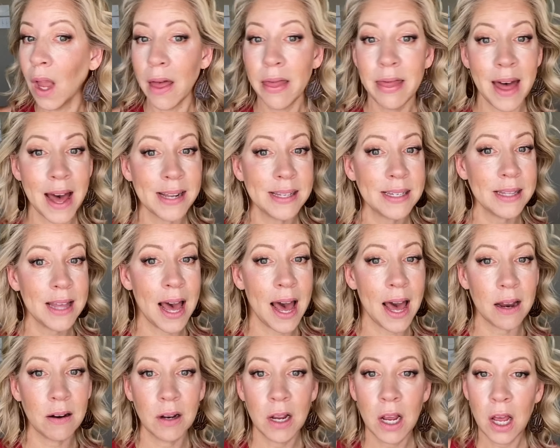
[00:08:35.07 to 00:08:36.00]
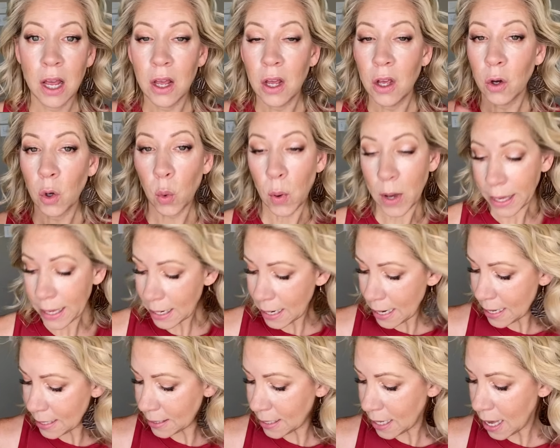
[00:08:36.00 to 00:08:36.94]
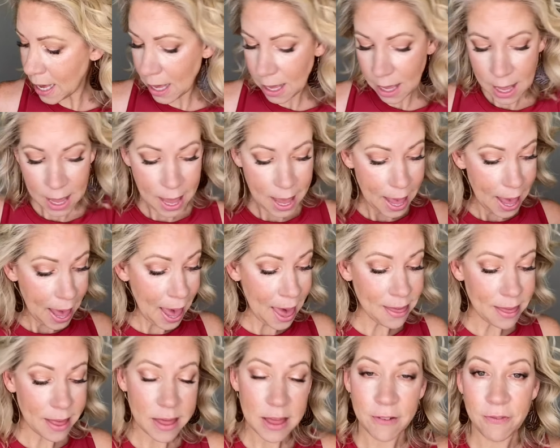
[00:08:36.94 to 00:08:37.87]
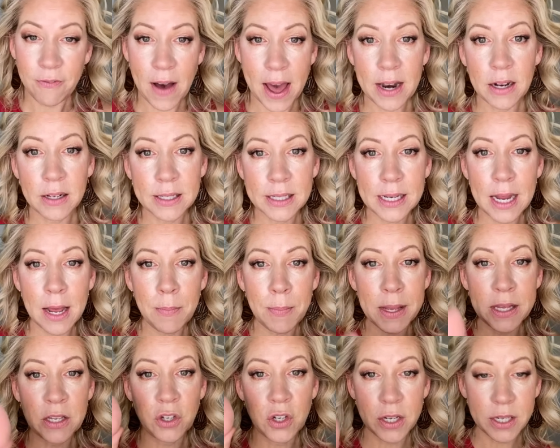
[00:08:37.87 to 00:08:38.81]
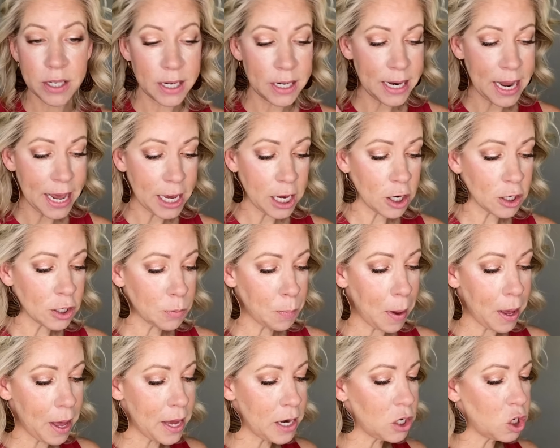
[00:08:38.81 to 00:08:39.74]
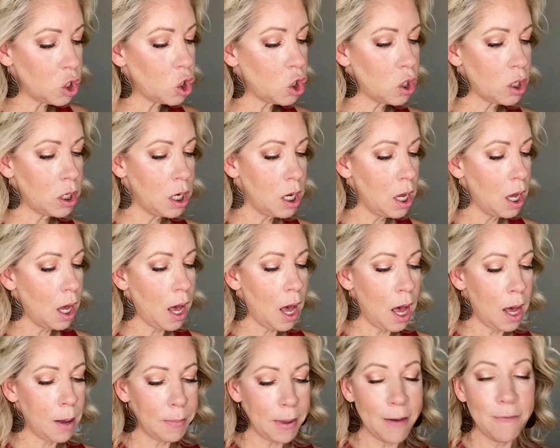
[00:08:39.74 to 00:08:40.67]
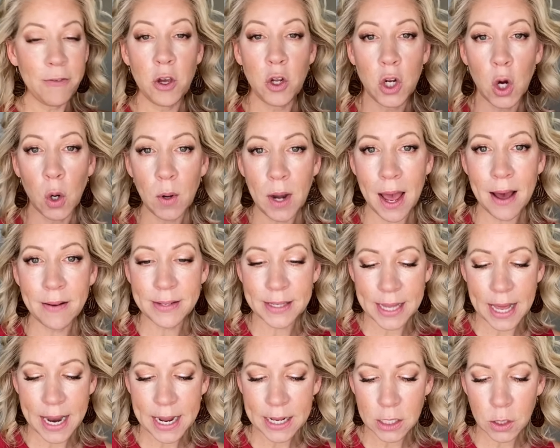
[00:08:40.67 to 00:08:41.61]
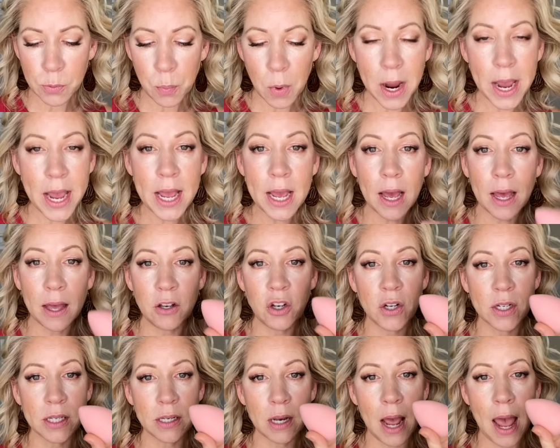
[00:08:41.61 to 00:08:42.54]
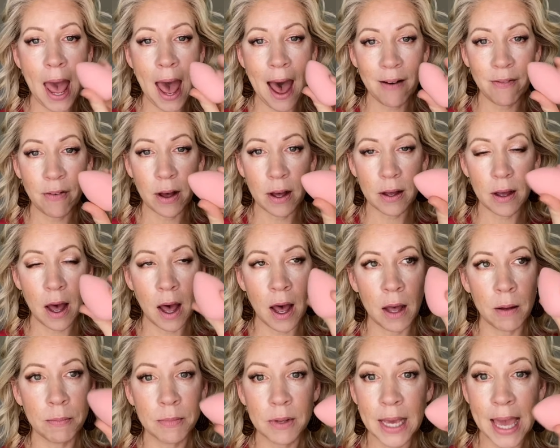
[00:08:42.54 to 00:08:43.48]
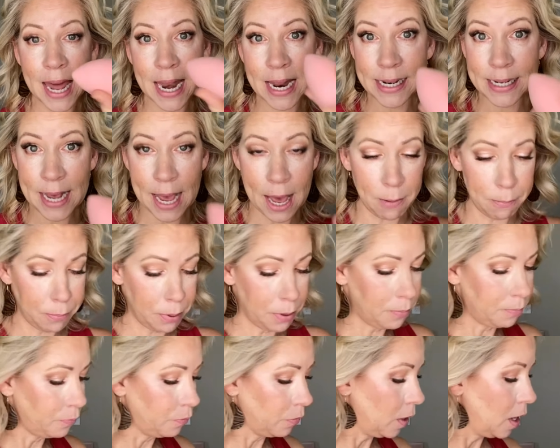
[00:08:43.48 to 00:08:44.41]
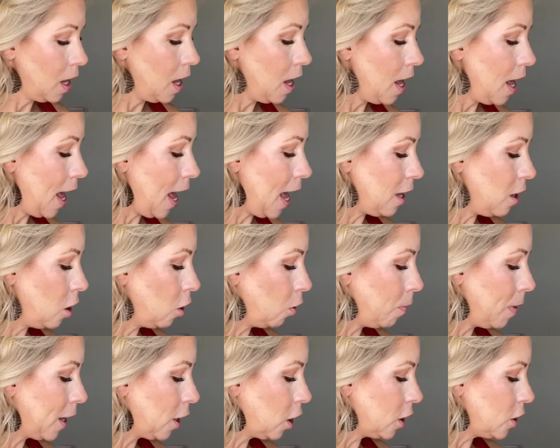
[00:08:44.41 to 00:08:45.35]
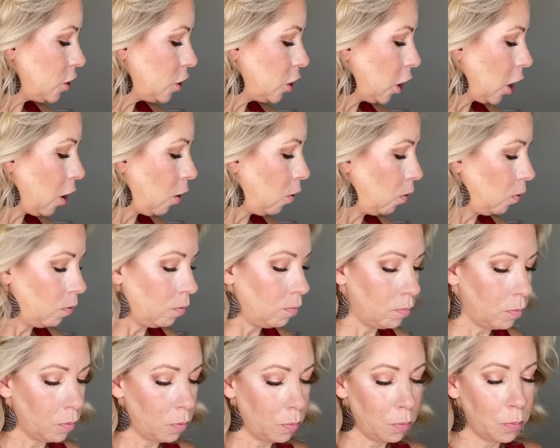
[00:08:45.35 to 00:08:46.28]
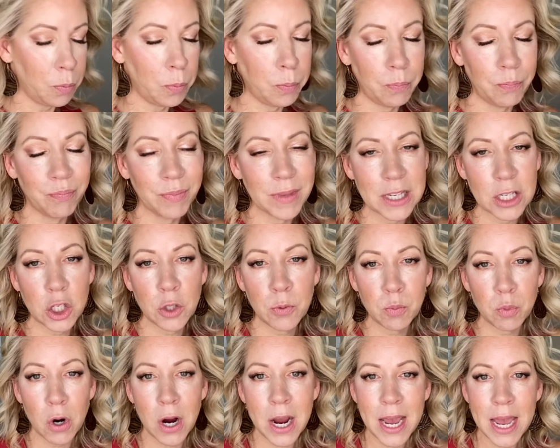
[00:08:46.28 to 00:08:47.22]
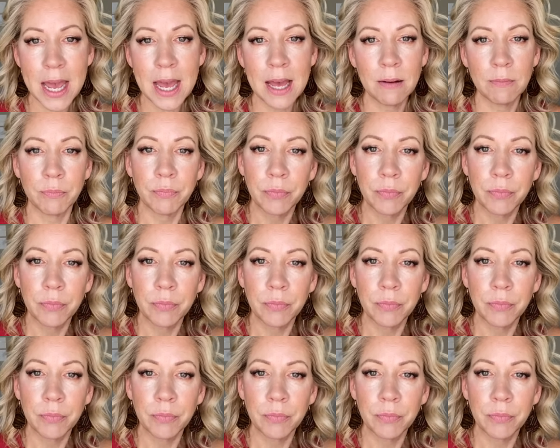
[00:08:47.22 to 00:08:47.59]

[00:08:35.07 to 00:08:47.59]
That's that. Quick and easy. And then the final step is just to take your sponge. If you don't have setting spray, just have get it damp and you'll be good to go. Spray,